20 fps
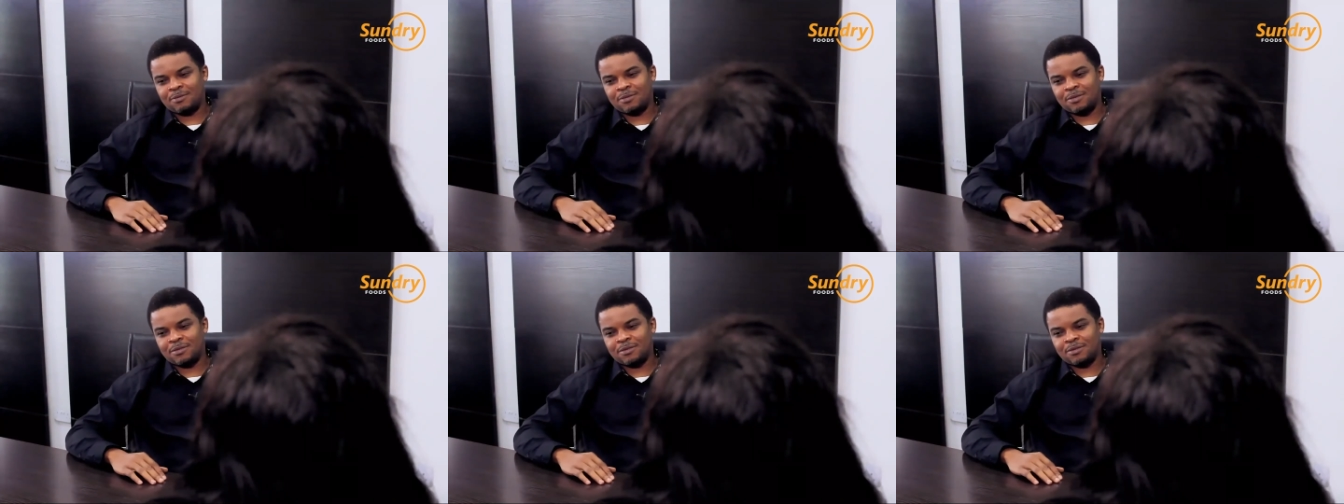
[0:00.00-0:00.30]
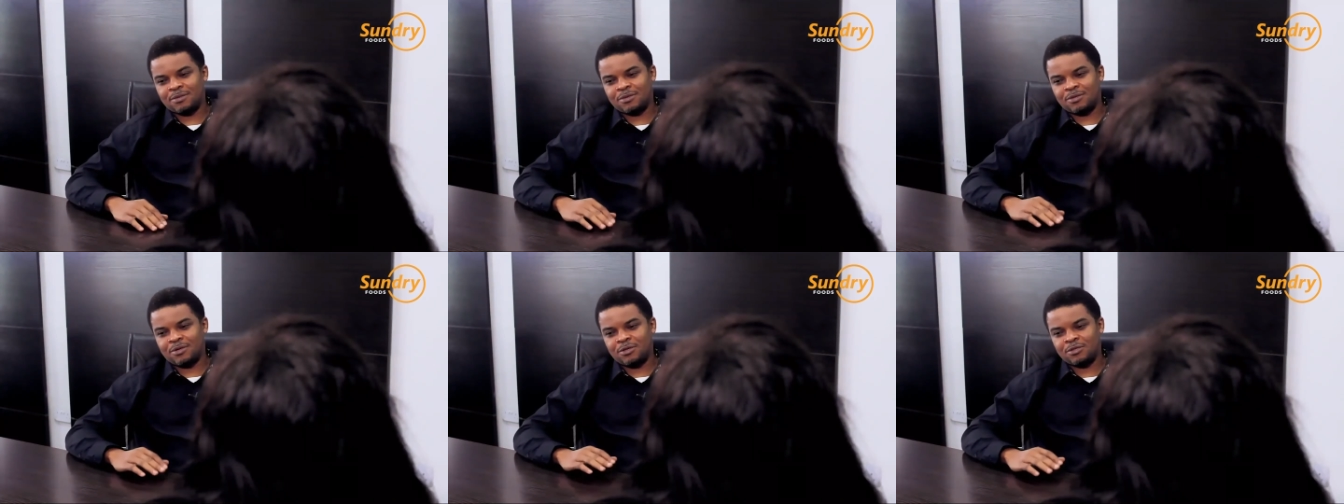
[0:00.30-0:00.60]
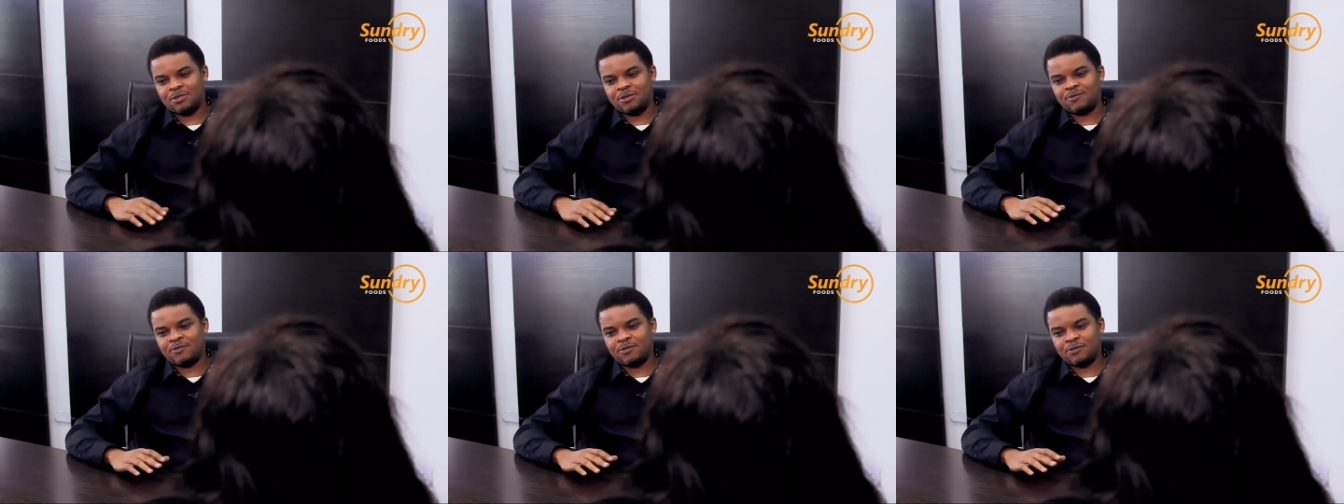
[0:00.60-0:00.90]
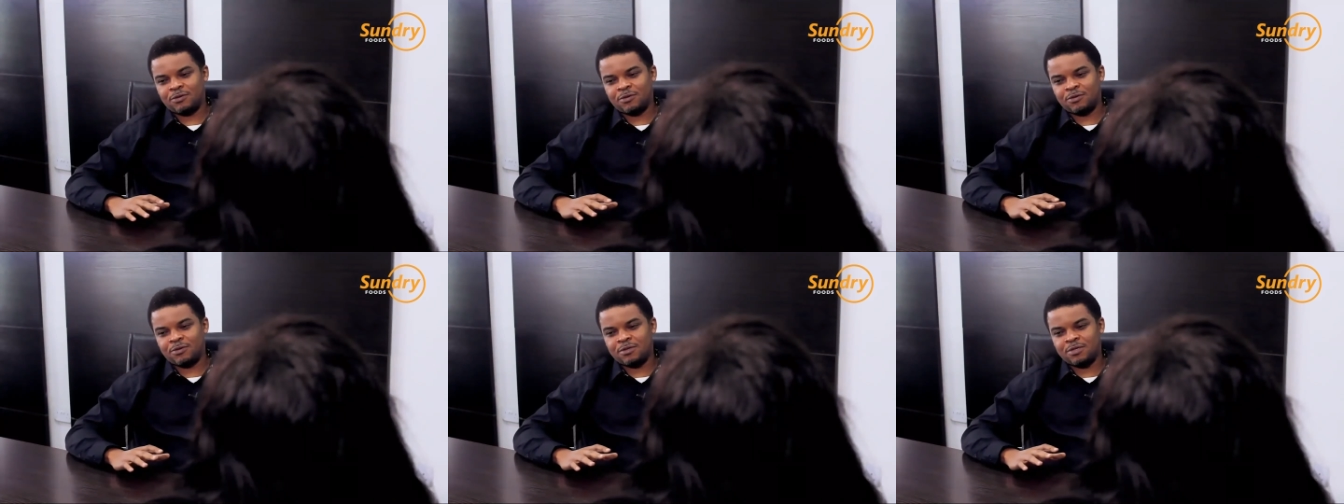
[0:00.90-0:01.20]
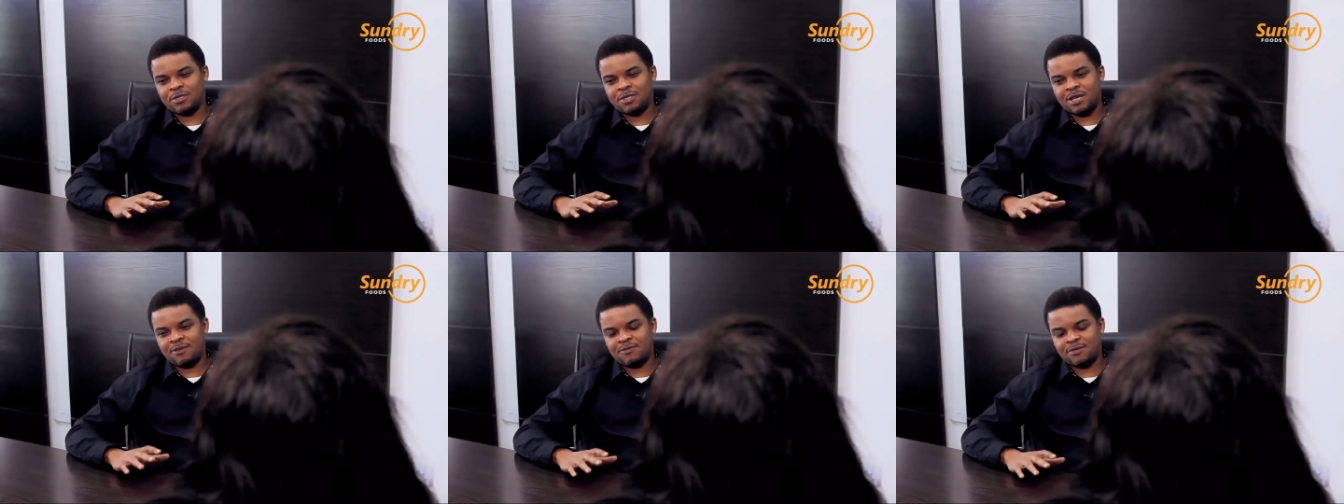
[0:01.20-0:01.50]
Sundry Food
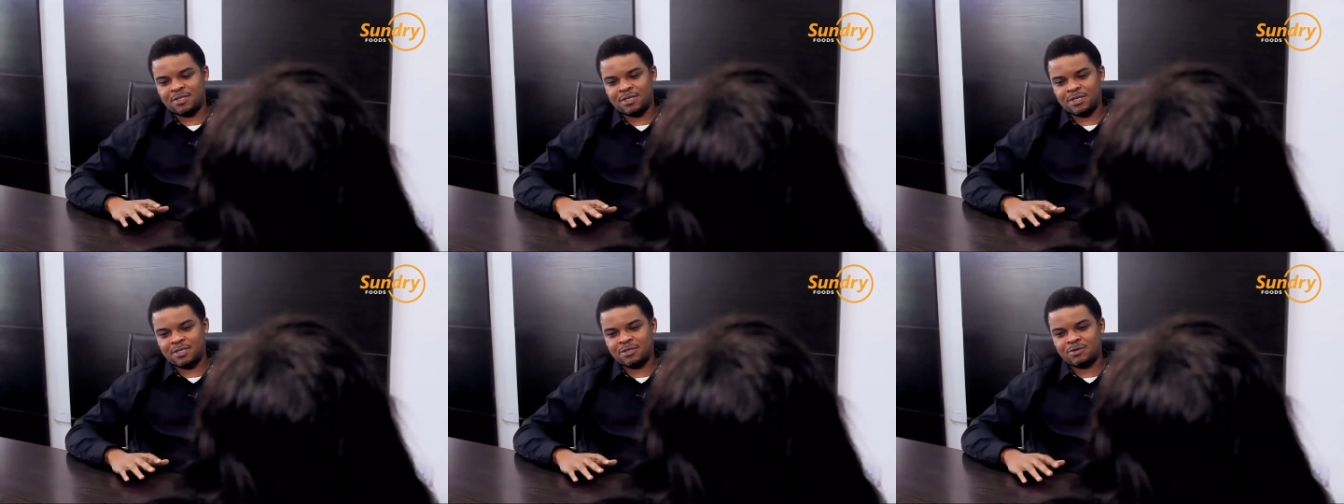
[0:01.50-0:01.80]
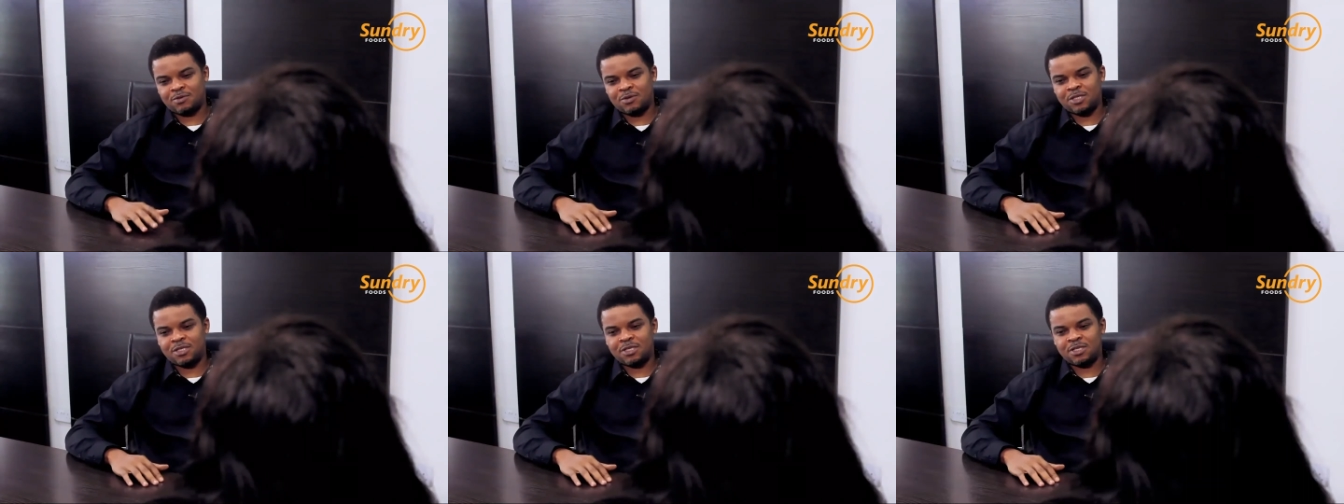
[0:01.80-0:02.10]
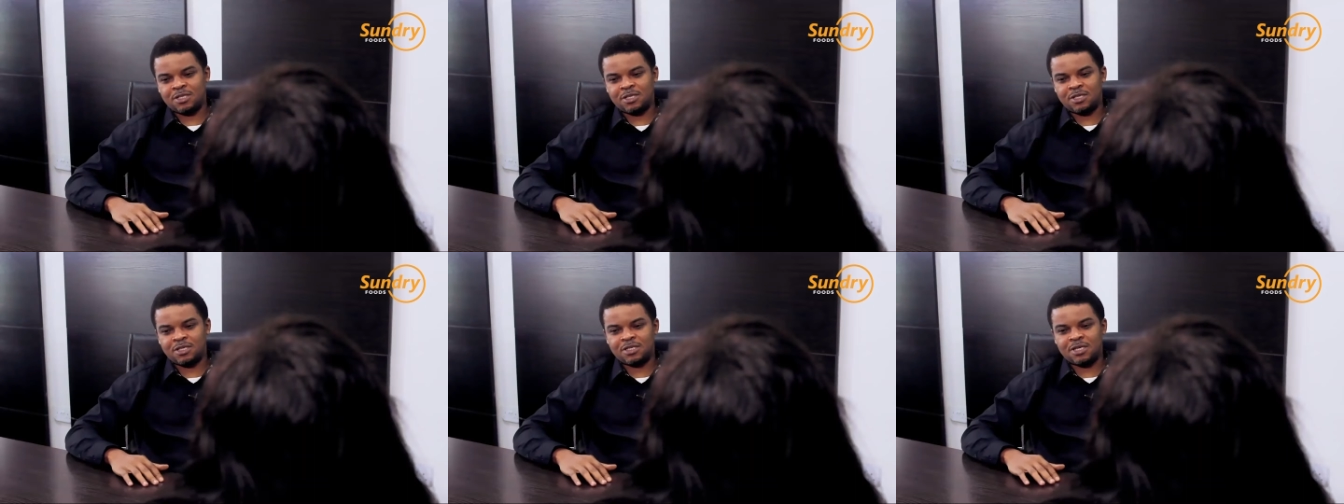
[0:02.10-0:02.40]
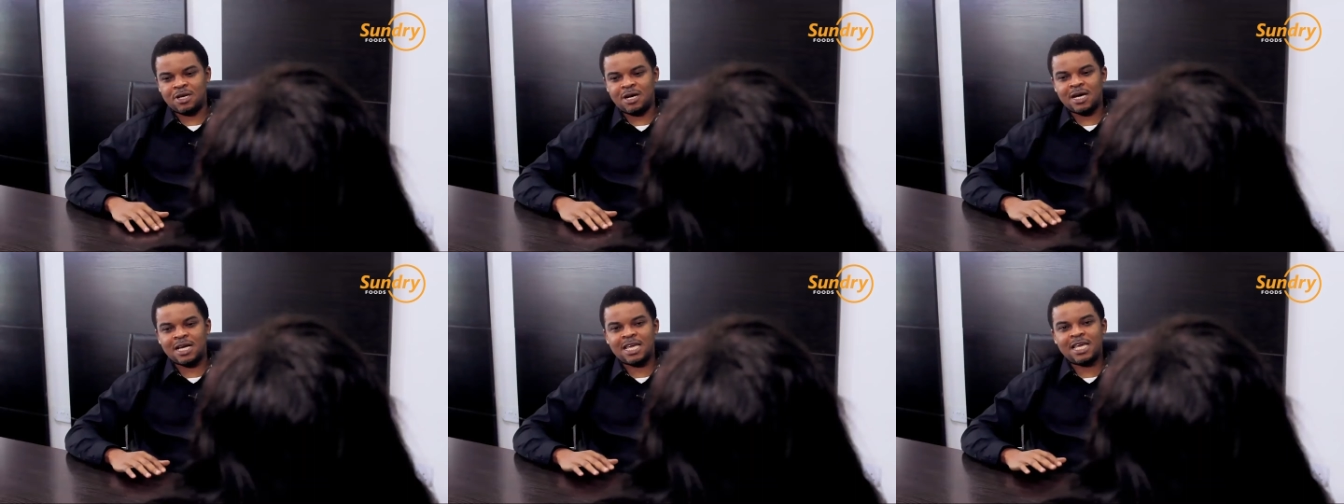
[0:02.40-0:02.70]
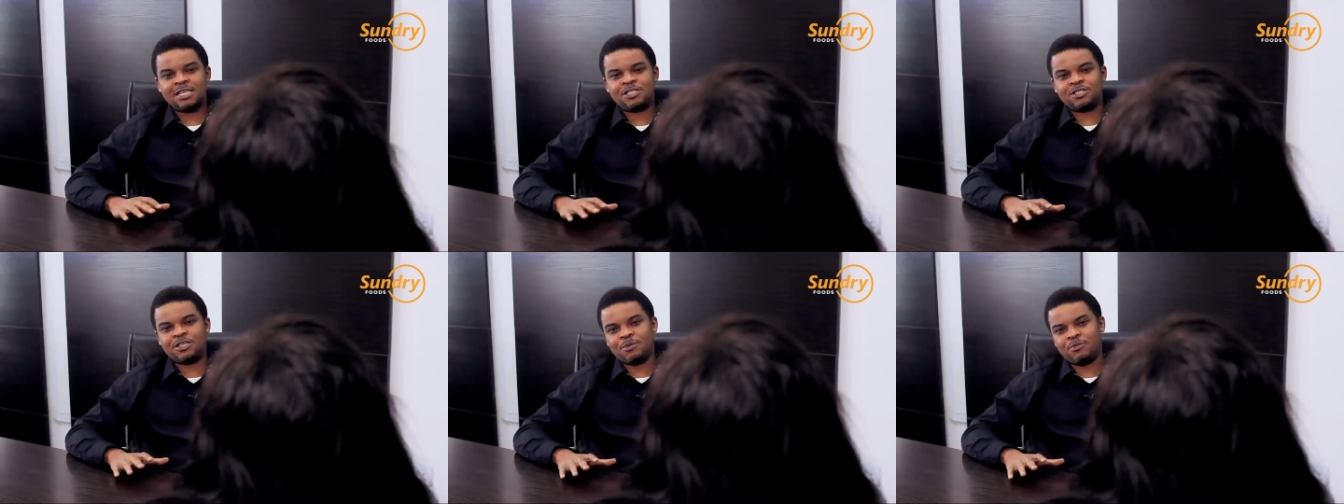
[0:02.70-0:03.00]
Services, which is our
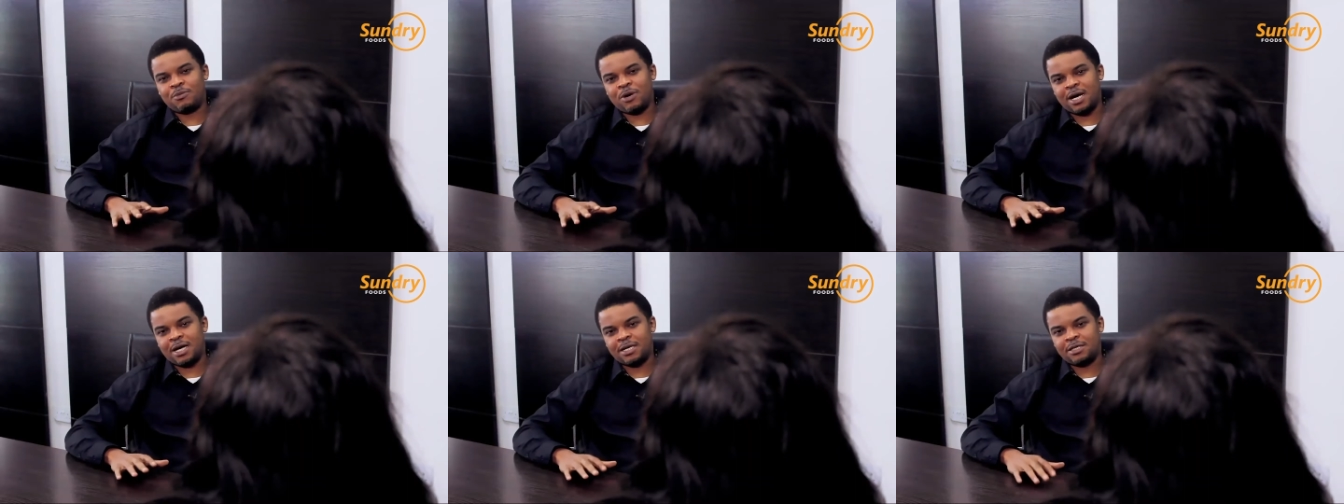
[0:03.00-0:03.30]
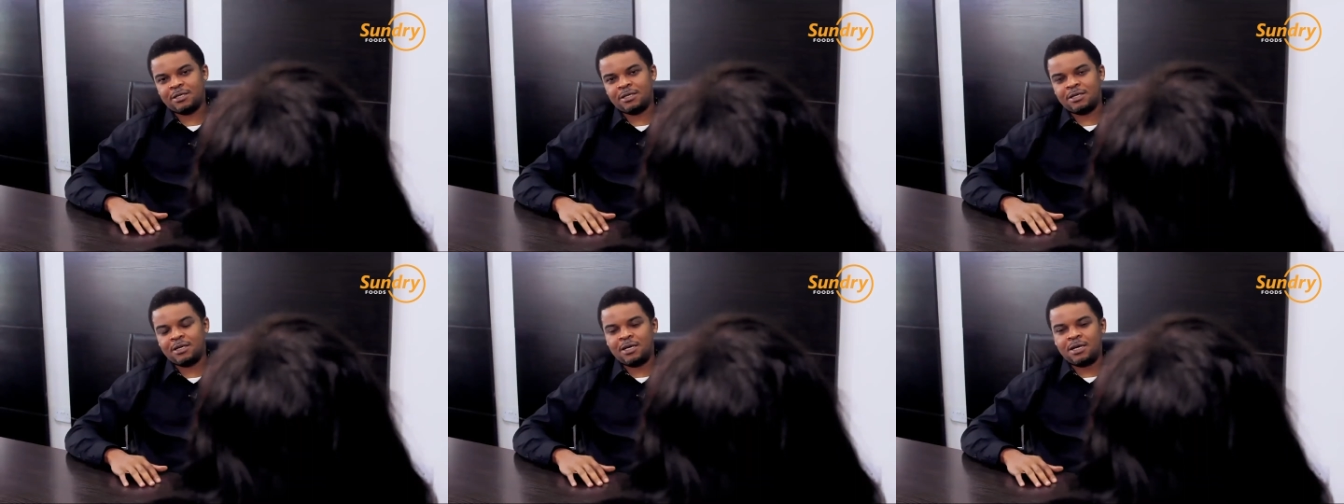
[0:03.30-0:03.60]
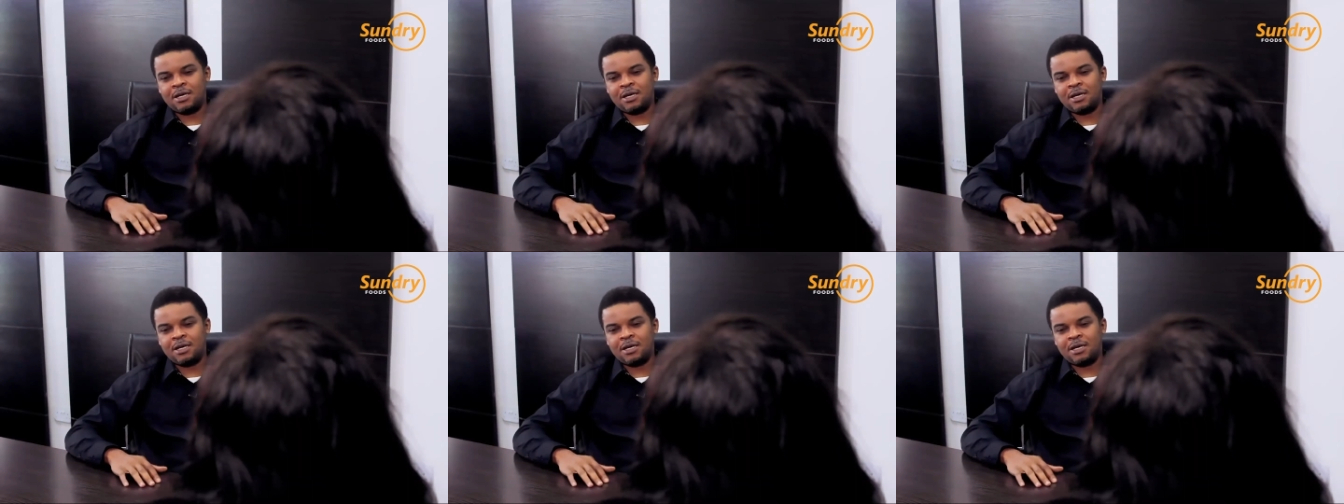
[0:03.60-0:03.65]
catering brand.